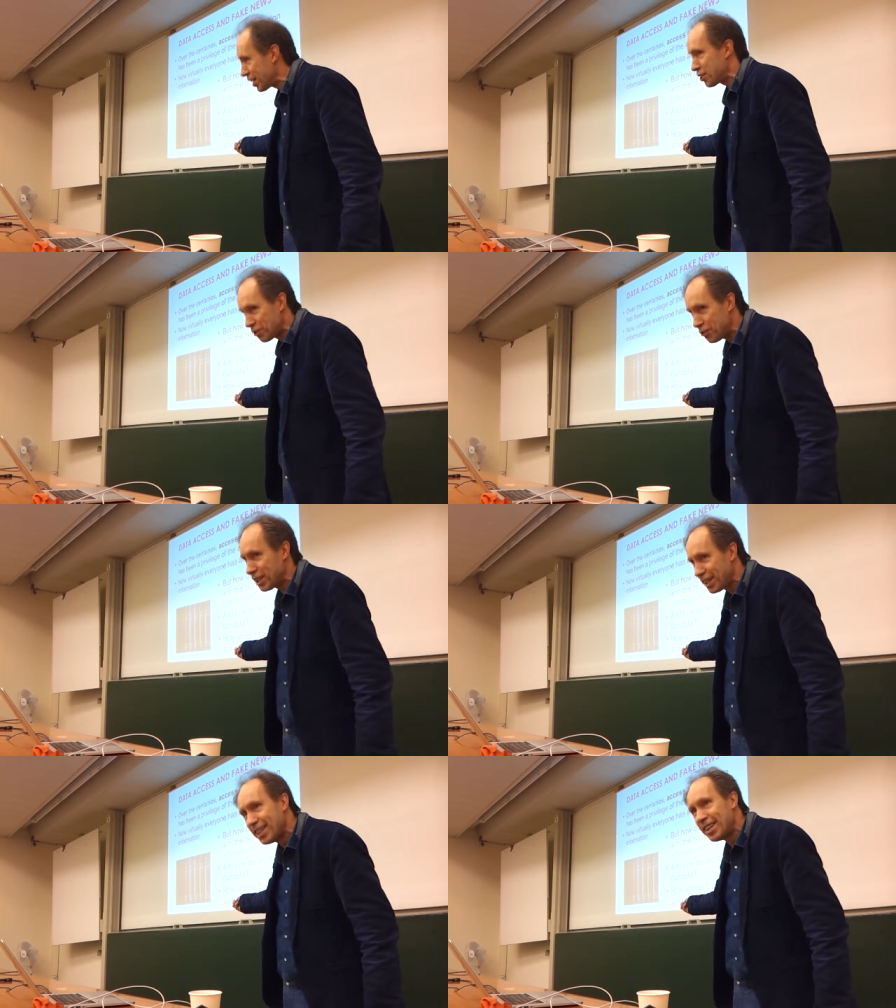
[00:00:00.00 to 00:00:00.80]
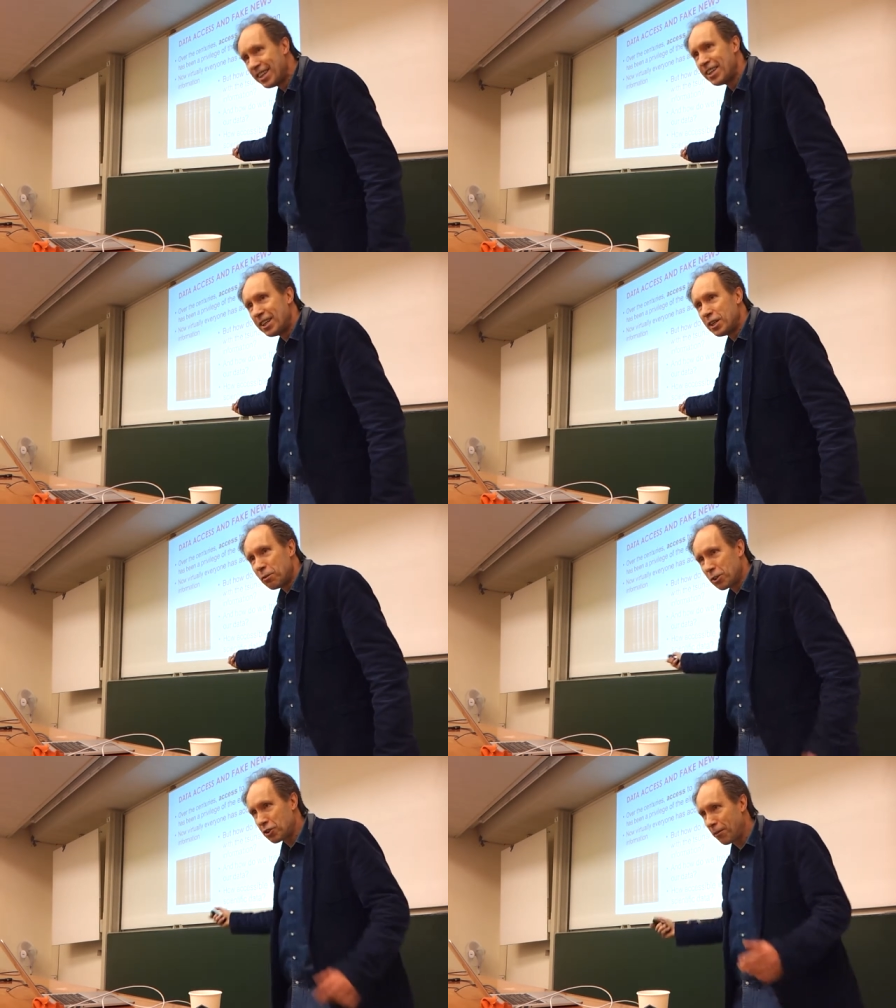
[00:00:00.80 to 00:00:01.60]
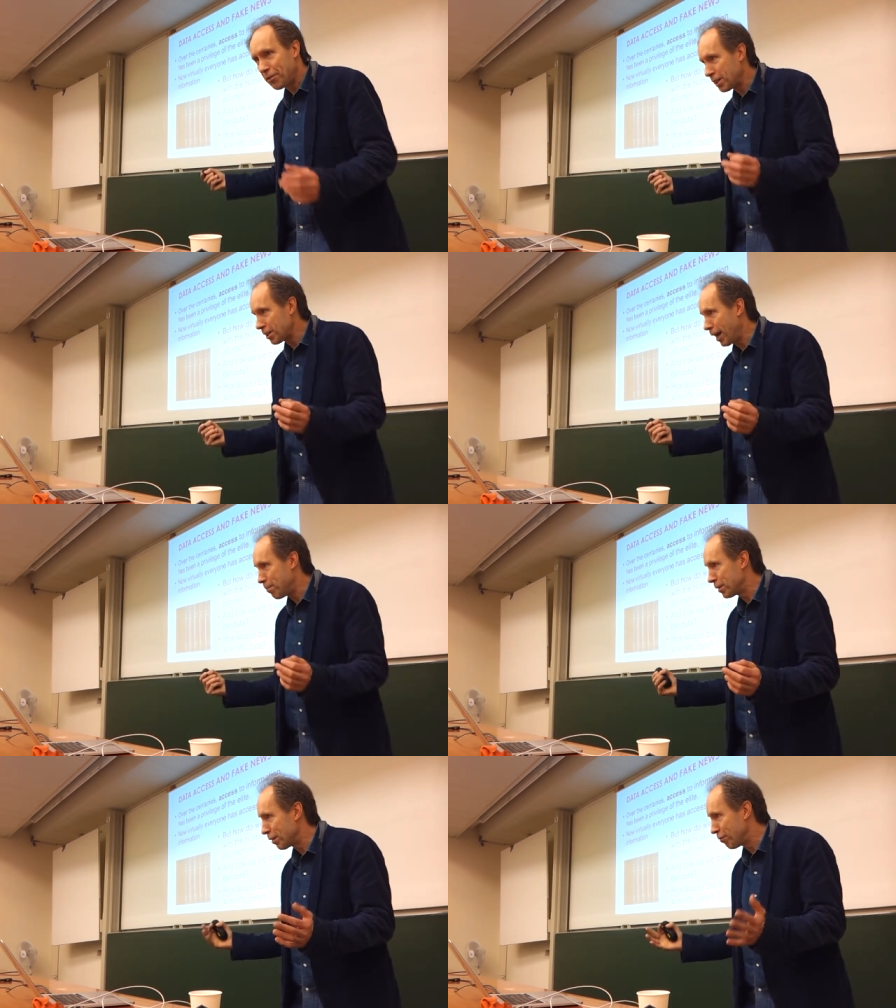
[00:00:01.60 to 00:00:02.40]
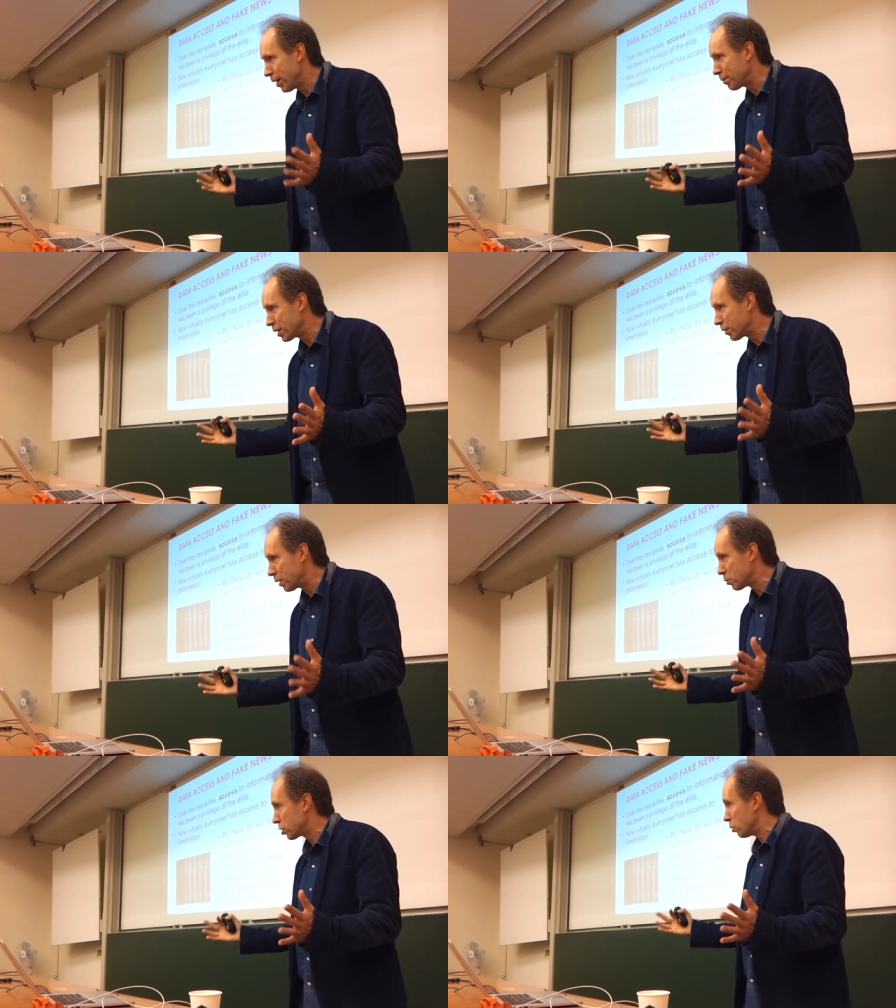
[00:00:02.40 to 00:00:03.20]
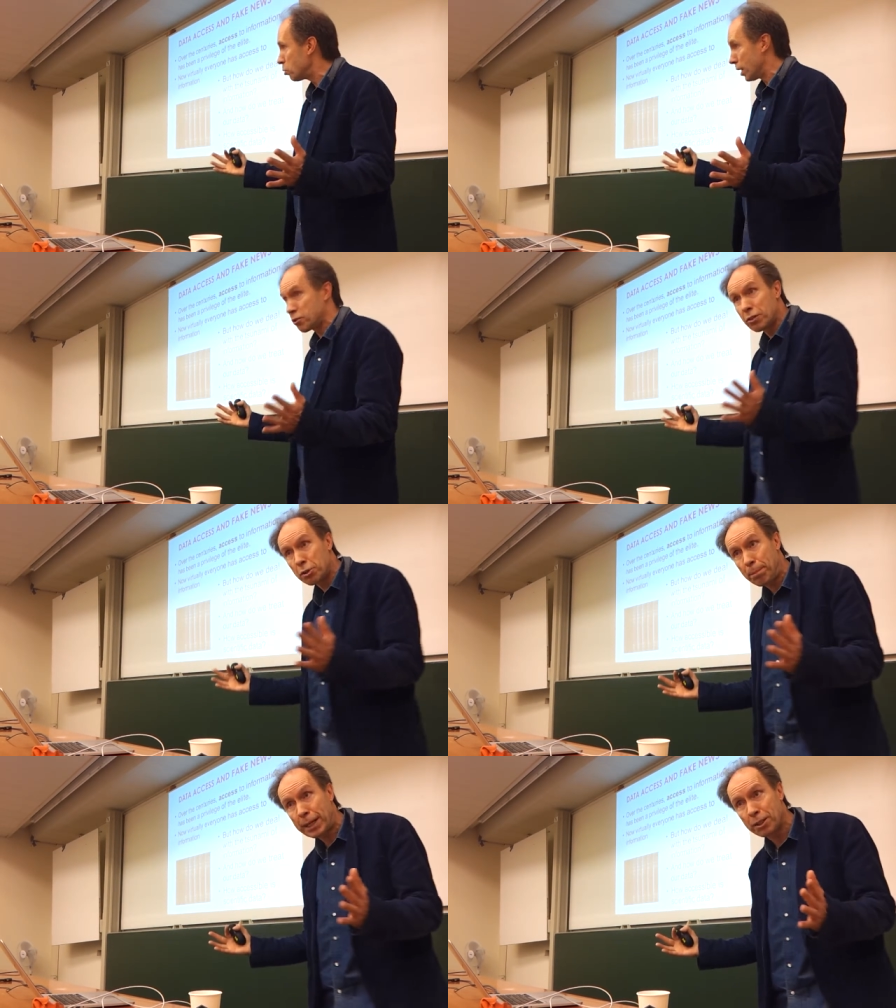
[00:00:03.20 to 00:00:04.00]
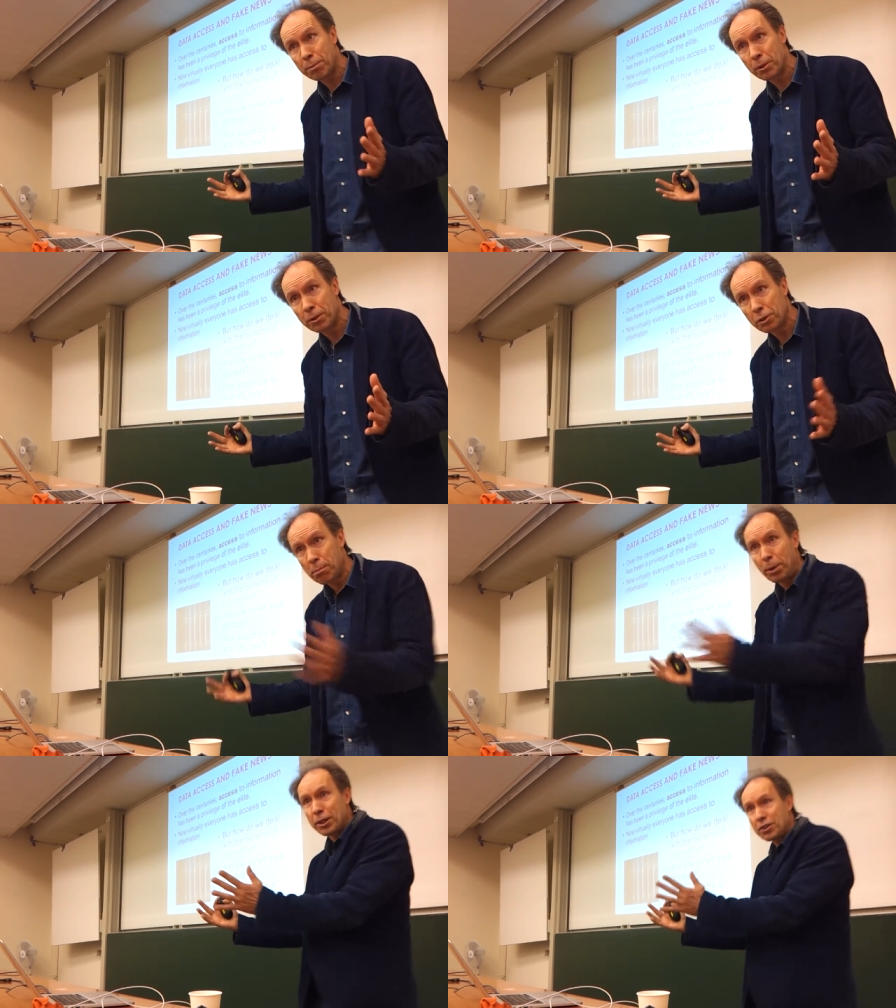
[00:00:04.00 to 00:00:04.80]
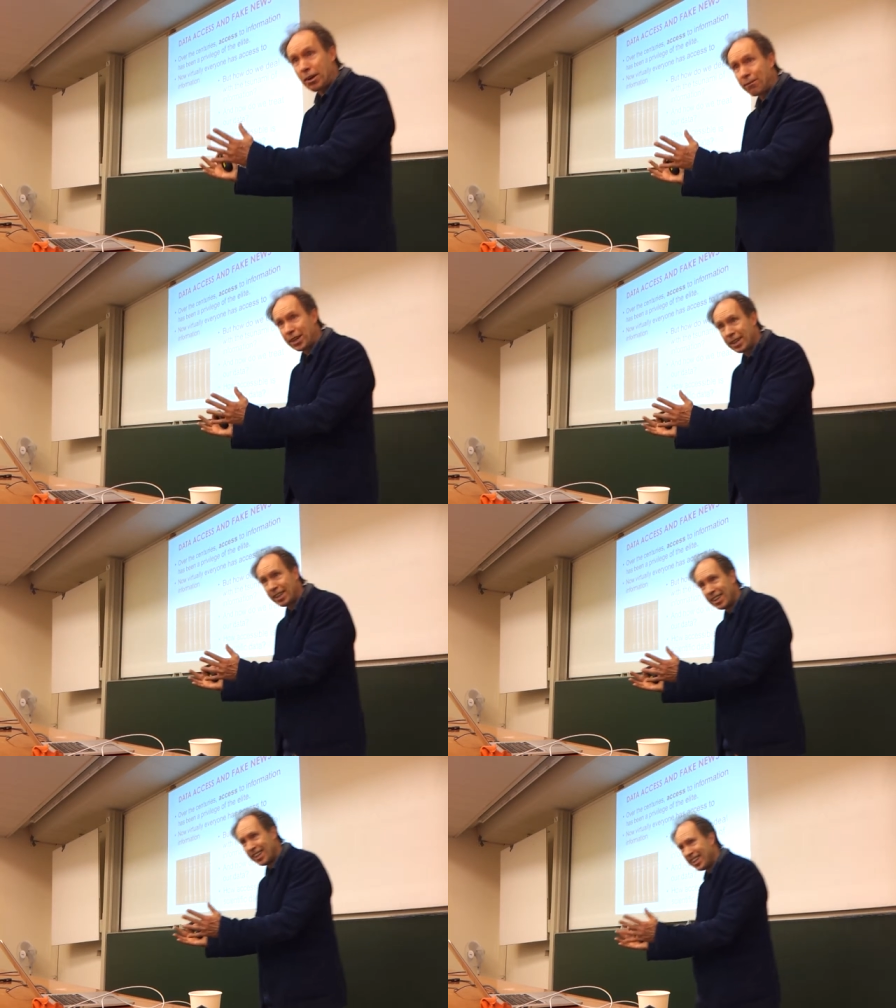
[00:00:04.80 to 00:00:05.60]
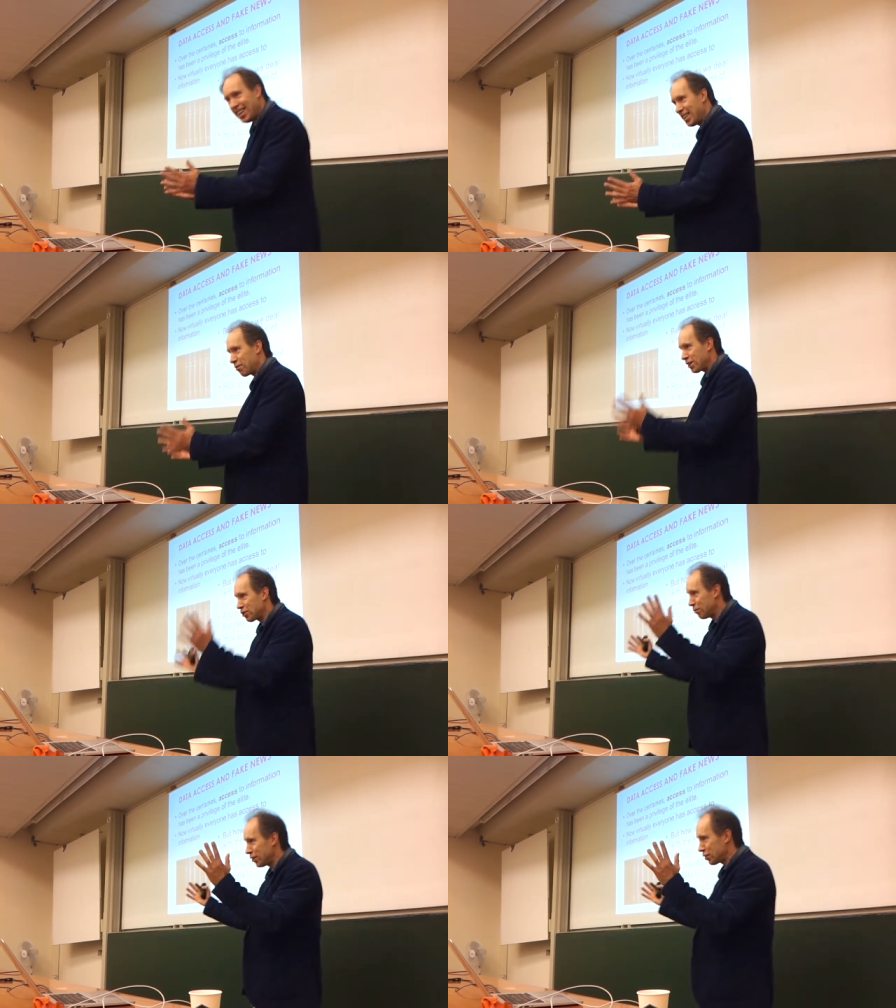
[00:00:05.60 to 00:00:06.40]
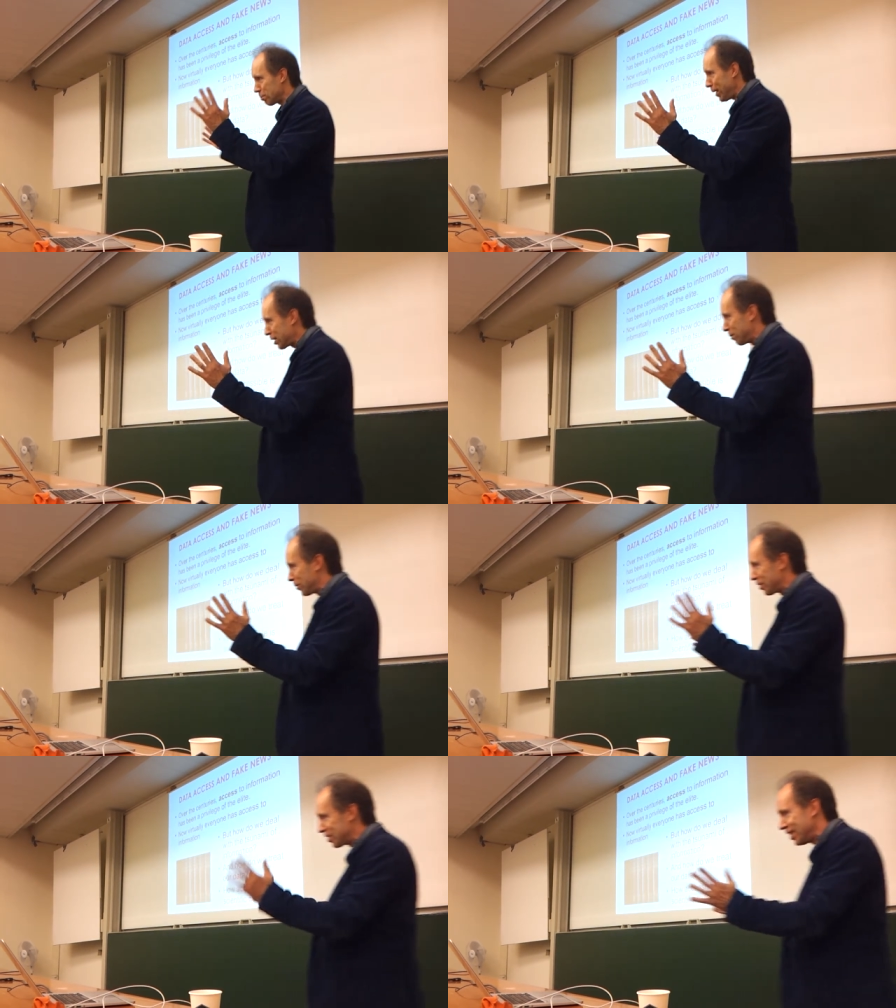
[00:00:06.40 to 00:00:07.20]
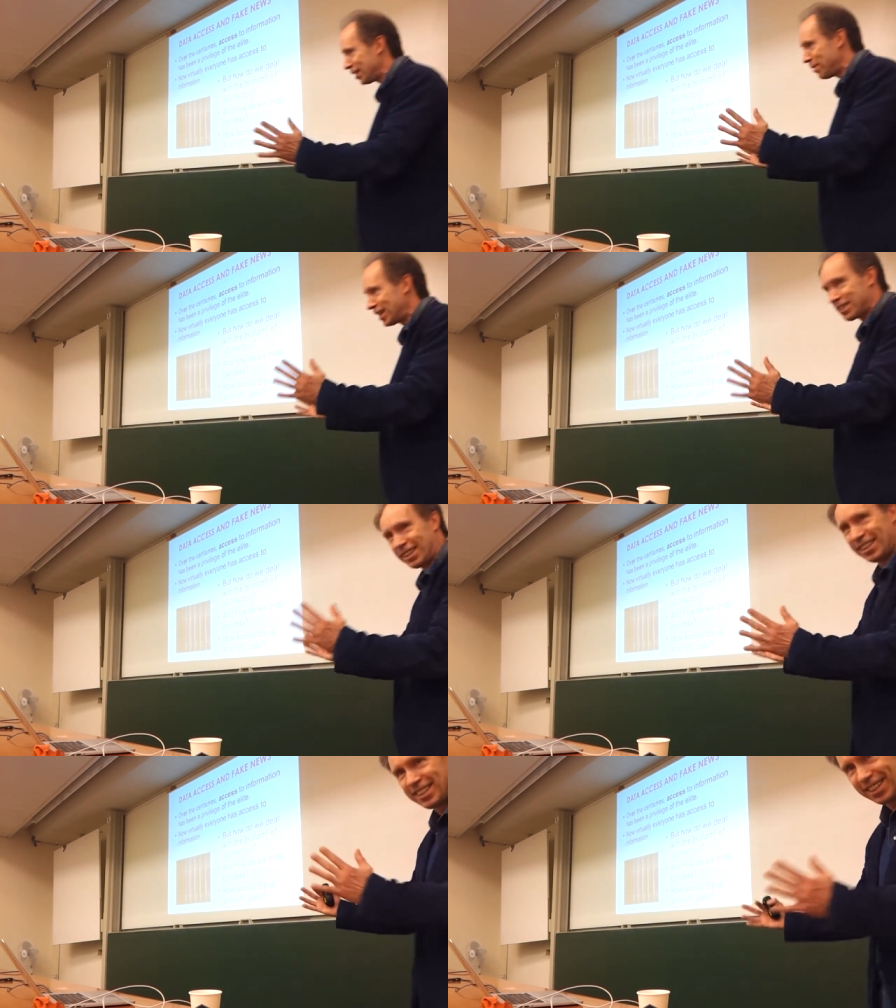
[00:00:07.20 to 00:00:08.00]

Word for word: dictionary was something that happened in families where you would say, oh, that's respectable. You bought something, and at once you were respectable. Isn't that amazing?